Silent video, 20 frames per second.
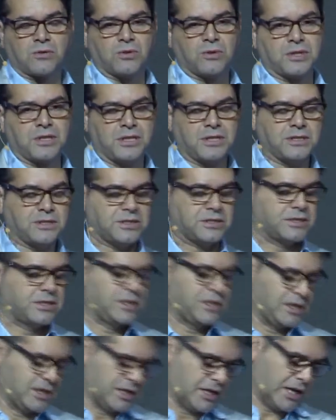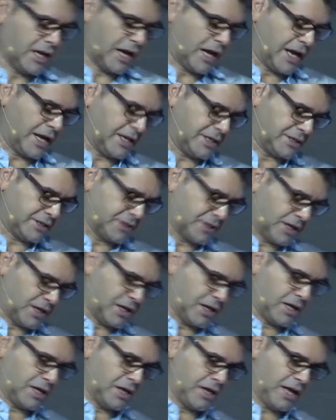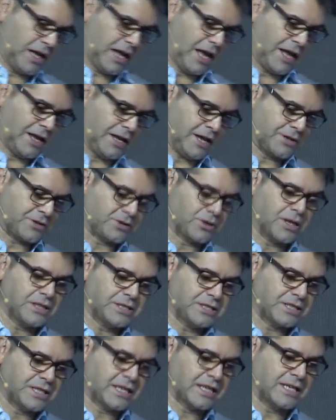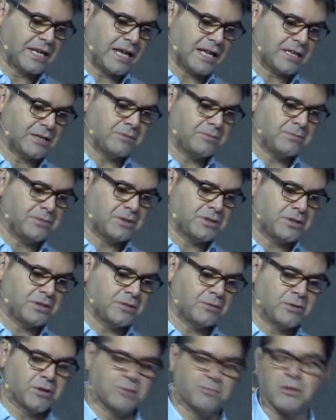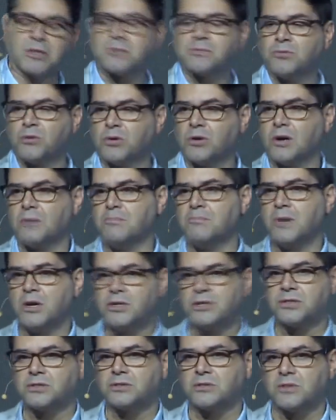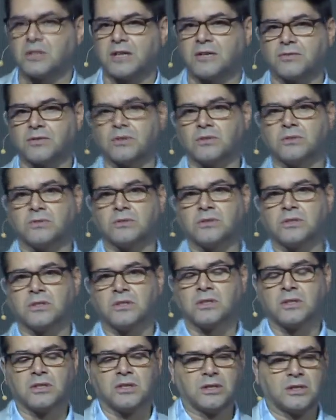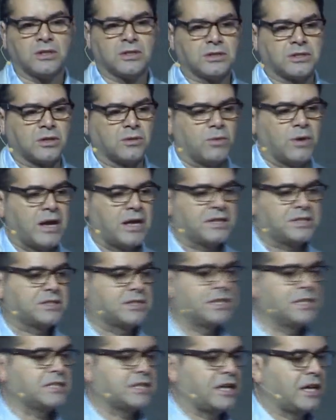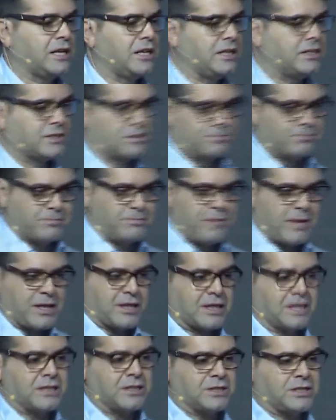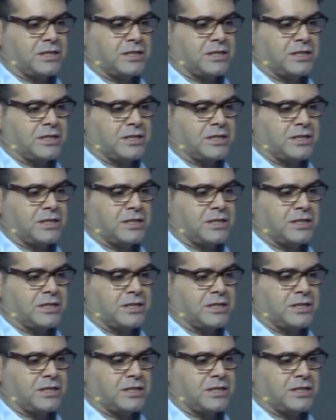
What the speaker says: audience. It tries to connect to them on a much more emotional level. So where Singtel is make things